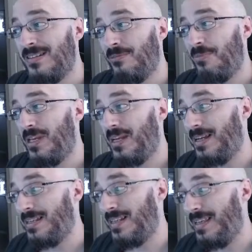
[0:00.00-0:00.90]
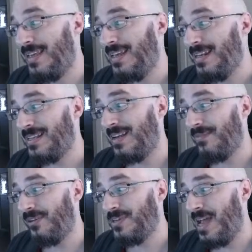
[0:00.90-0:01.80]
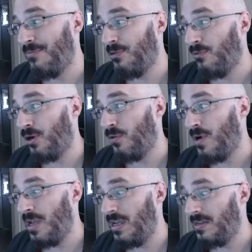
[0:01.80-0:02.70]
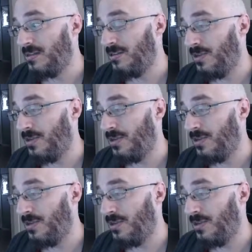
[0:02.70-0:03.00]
because the king doesn't have enough time to run away. So the